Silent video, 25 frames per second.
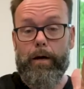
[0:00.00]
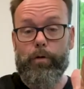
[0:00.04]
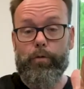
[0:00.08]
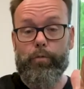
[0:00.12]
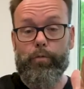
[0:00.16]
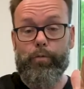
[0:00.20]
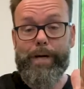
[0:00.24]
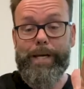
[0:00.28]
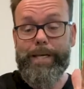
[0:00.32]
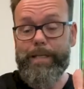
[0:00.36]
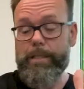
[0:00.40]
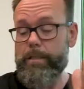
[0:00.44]

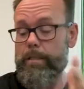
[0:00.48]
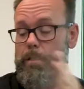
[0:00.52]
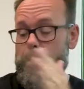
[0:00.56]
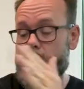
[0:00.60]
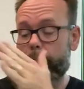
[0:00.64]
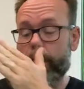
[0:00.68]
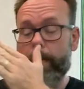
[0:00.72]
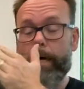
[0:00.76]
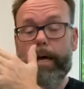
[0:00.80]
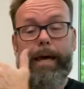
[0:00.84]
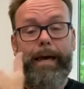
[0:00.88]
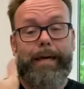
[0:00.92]

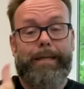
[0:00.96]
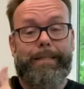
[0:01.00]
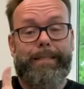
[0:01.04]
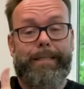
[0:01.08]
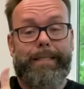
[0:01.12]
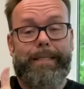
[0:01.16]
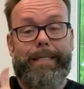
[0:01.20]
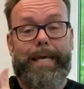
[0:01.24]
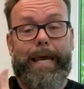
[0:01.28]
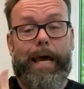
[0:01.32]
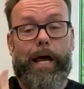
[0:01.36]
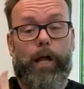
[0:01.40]
wrist and to
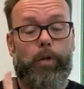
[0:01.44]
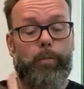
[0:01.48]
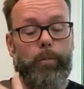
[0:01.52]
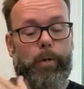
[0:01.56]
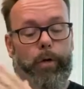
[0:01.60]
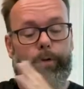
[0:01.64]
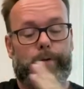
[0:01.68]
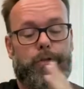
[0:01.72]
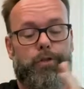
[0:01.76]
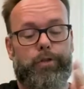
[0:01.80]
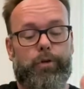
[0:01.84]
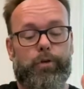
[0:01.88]
the
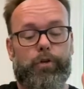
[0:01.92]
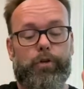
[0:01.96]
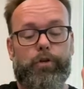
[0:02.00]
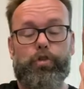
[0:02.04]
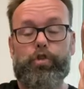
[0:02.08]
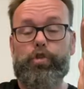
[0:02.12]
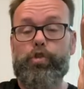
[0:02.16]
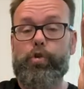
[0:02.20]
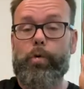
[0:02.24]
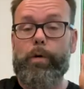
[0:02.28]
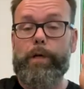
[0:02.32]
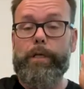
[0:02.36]
elbow, so the
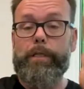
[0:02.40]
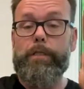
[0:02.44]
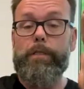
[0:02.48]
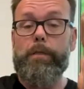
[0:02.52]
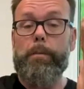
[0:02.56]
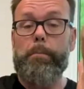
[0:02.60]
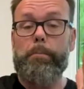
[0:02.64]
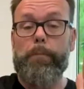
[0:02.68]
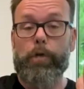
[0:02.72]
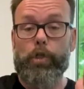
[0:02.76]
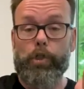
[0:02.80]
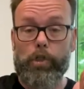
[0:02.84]

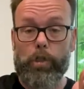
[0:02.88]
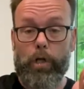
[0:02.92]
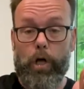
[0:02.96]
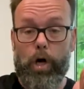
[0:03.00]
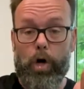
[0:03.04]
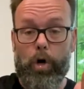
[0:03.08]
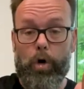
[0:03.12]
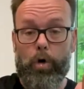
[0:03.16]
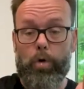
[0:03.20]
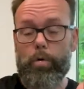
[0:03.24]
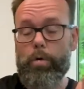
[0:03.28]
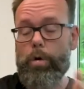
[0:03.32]
joint
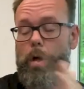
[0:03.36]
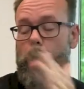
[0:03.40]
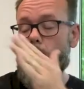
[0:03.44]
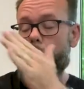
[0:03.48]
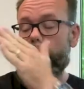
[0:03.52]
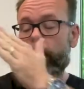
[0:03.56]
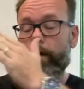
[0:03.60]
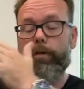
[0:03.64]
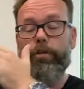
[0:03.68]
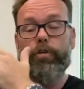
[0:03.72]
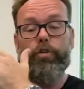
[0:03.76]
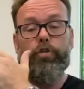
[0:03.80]
below
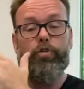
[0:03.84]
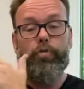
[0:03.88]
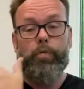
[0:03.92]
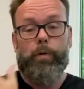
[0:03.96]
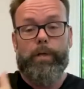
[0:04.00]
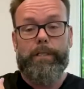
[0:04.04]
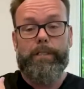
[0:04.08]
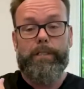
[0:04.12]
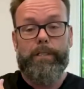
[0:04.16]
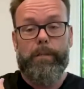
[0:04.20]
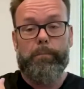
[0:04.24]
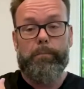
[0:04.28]
and the
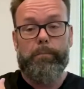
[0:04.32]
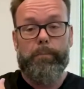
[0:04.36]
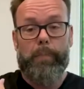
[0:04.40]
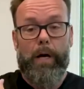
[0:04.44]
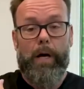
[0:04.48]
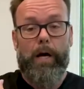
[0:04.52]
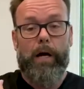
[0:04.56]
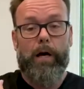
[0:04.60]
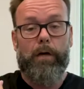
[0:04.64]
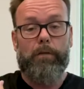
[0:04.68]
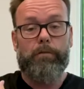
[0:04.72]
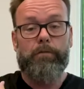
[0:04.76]
joint
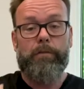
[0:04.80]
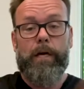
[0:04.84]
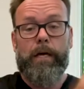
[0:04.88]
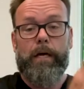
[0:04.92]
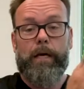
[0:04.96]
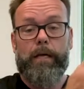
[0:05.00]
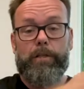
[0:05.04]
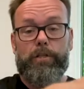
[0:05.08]
above,